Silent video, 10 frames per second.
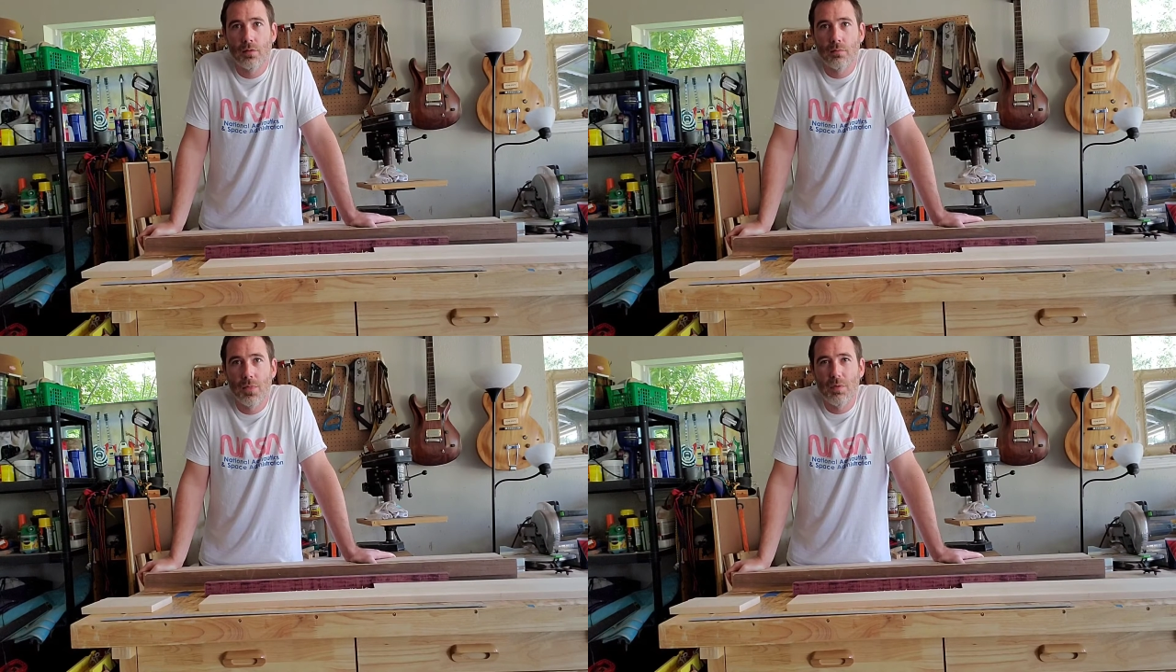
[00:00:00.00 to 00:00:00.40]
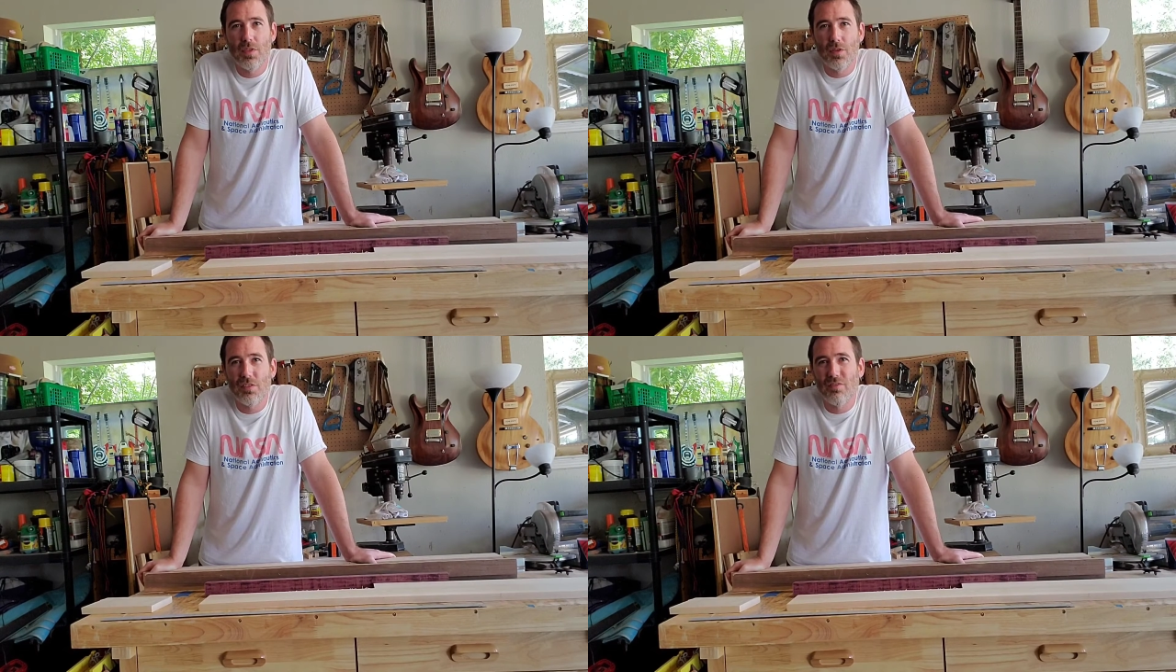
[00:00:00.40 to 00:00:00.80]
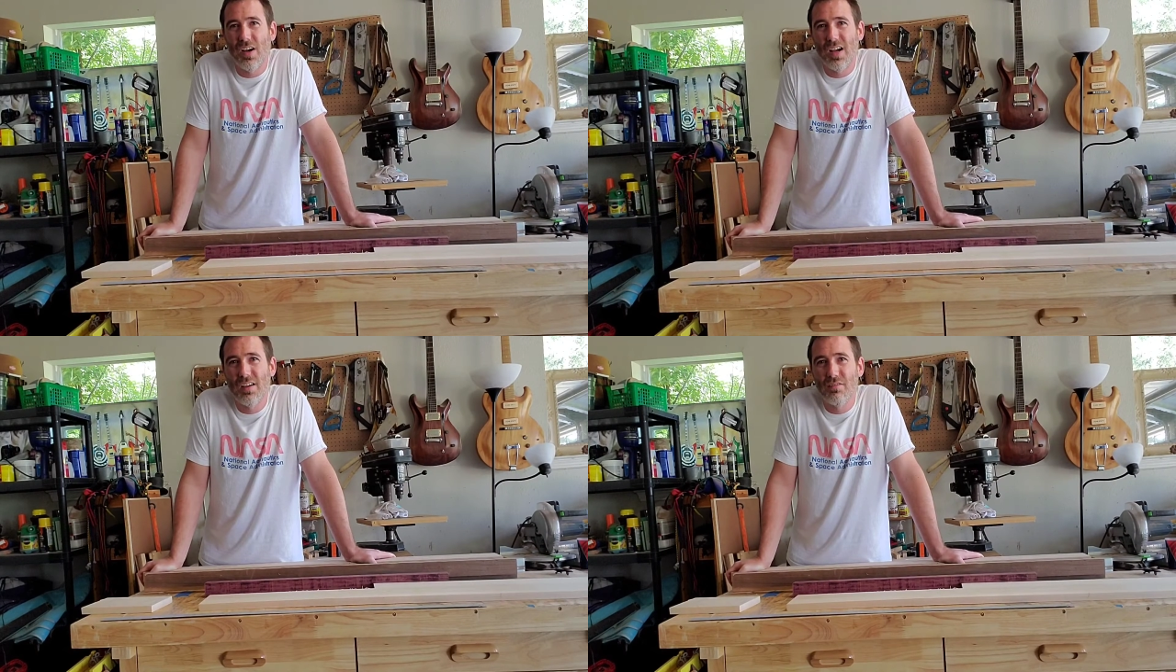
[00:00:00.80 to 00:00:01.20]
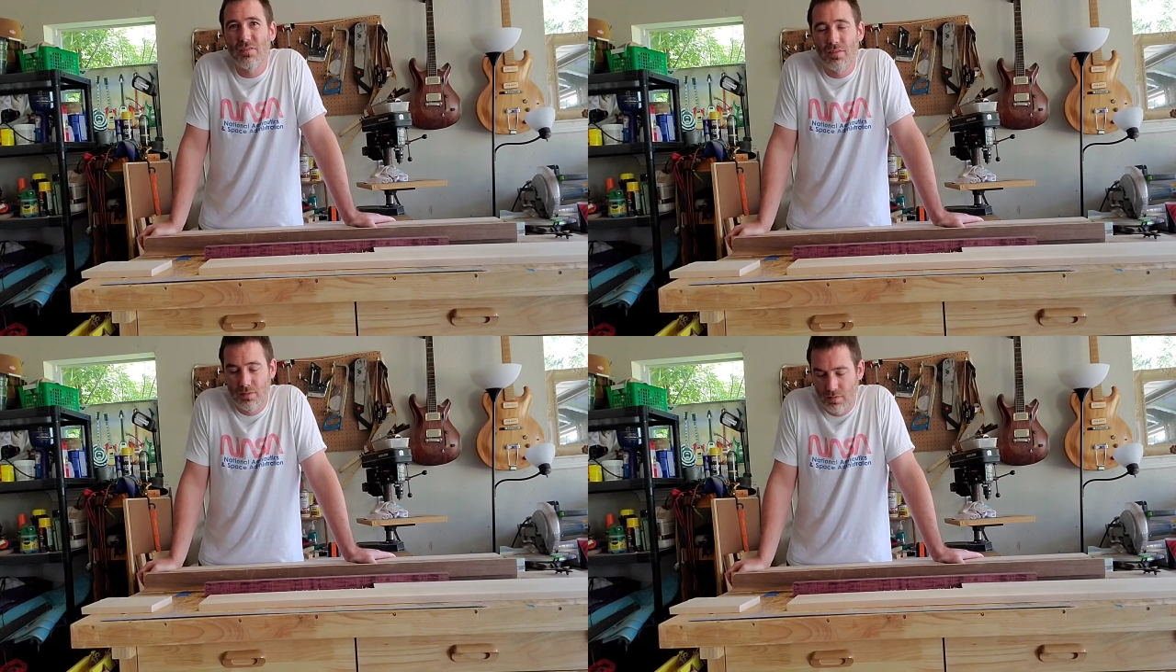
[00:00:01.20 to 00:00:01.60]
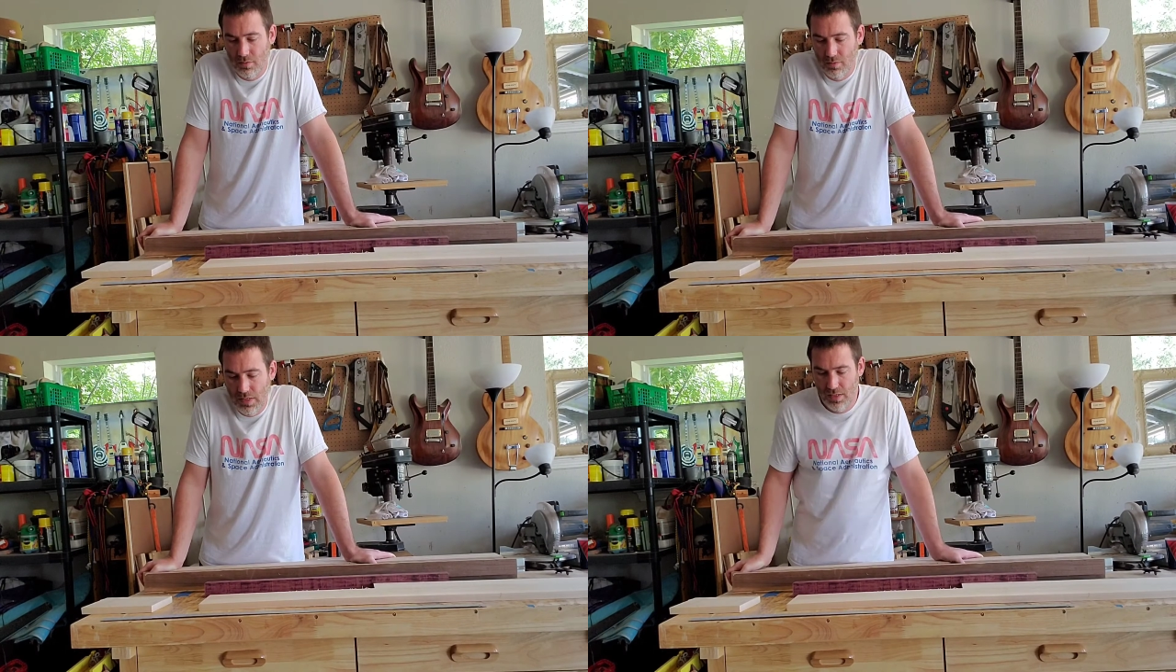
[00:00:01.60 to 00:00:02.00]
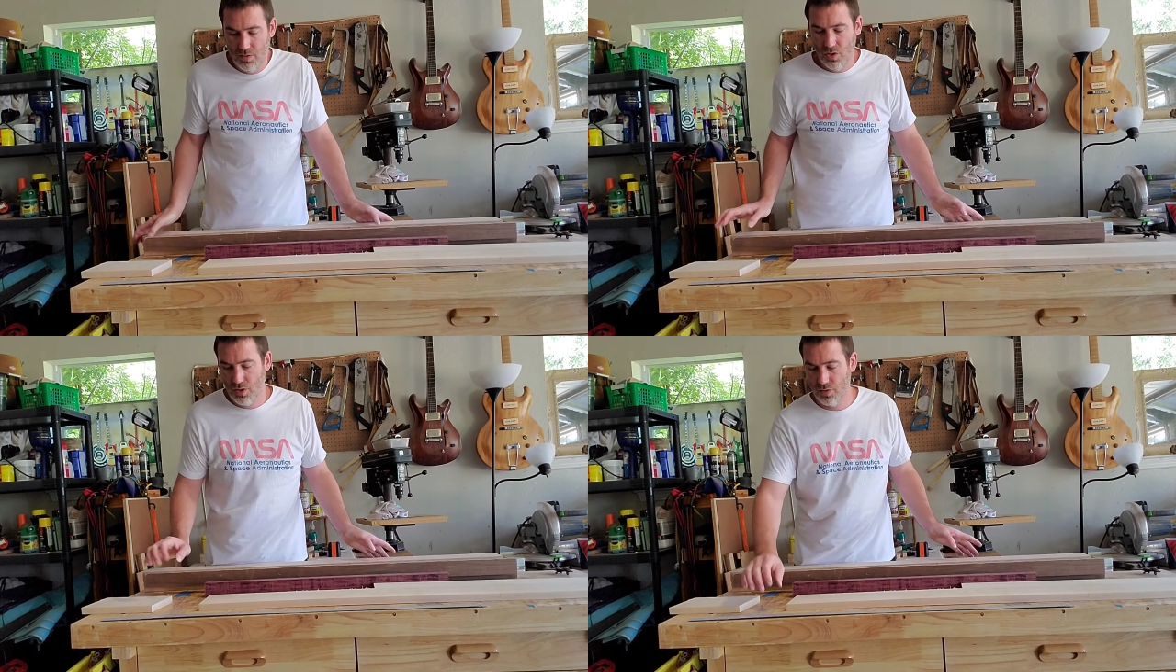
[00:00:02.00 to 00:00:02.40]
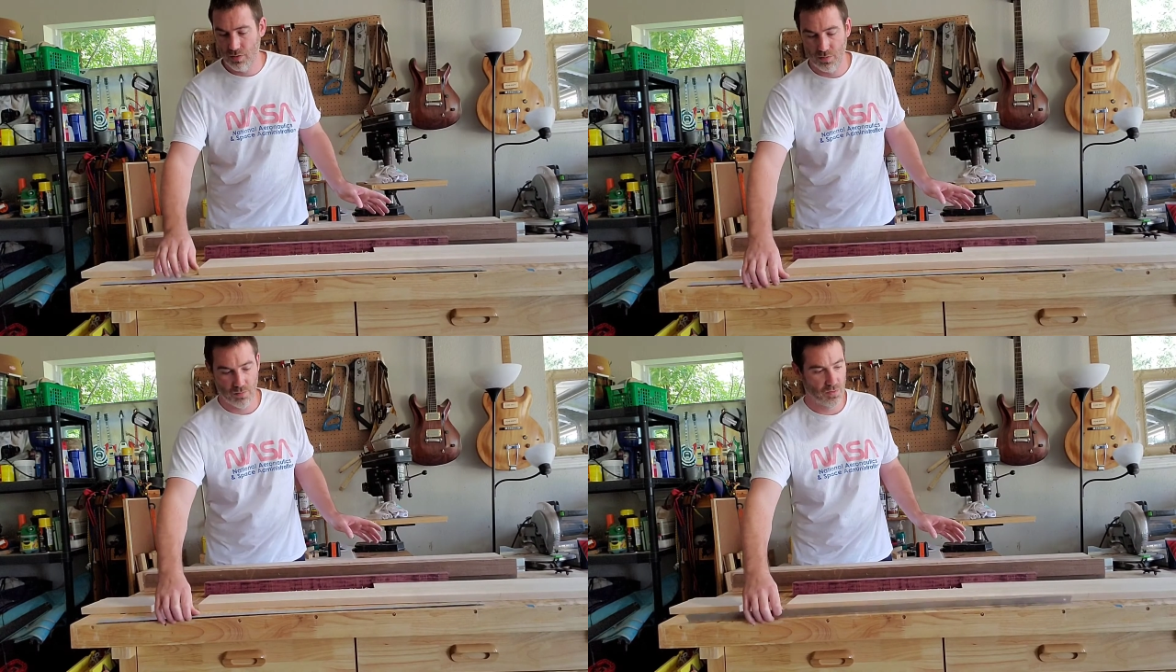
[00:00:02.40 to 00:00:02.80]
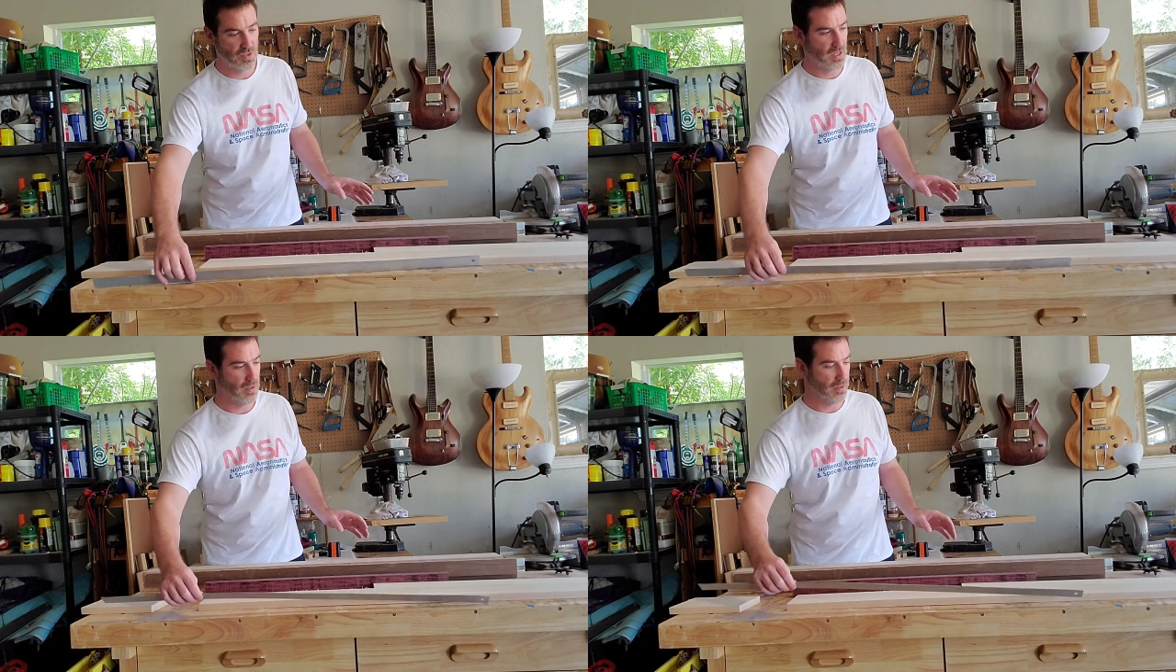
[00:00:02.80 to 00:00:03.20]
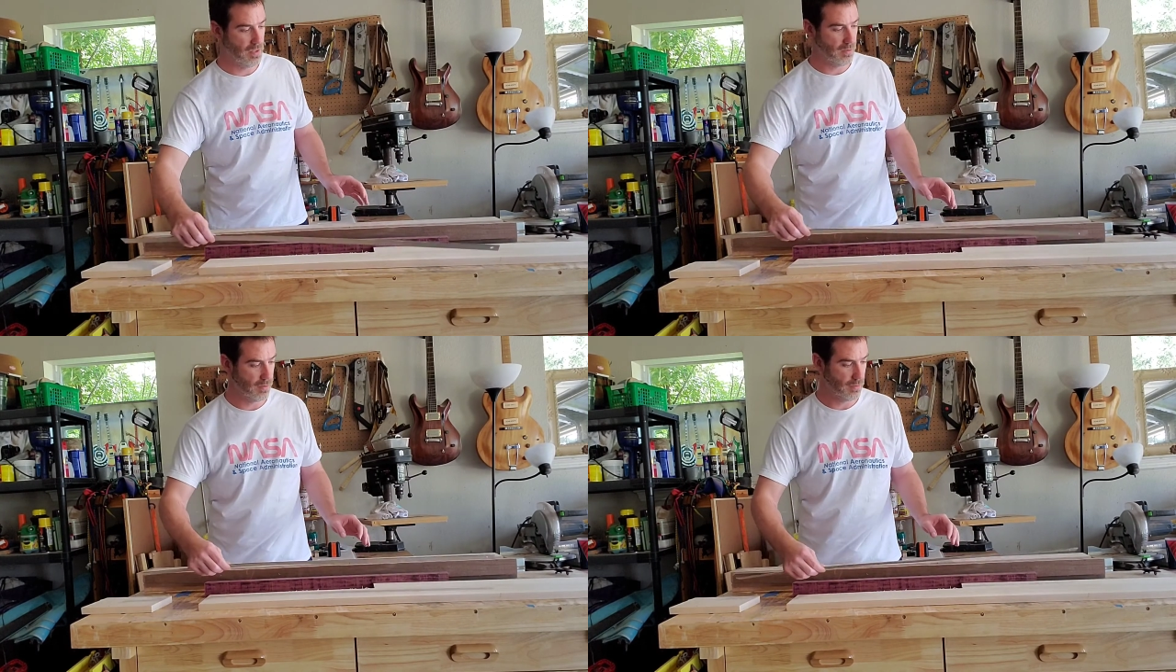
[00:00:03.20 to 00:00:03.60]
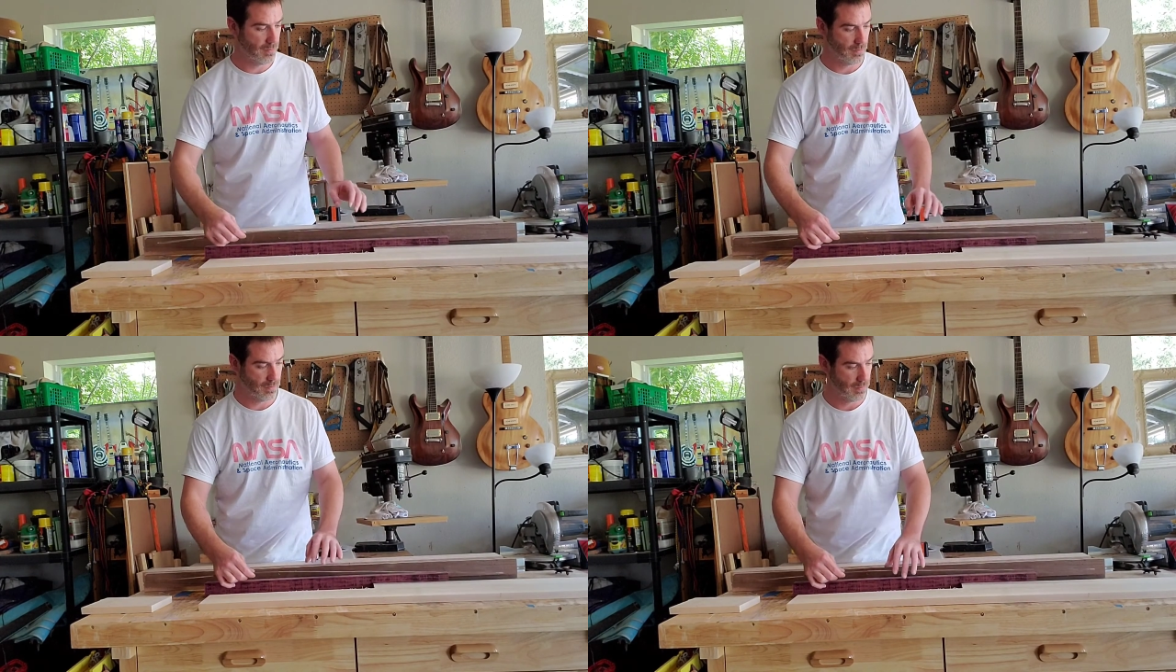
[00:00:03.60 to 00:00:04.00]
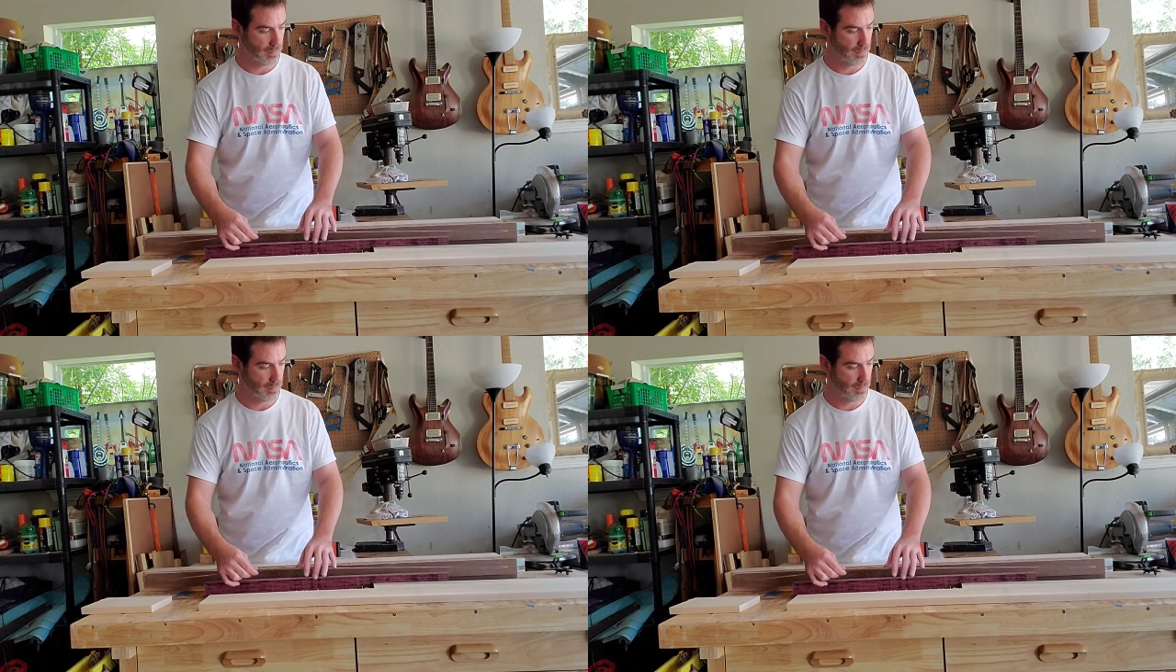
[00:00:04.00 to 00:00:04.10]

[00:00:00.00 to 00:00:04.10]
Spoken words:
maybe 35 inch scale length. Let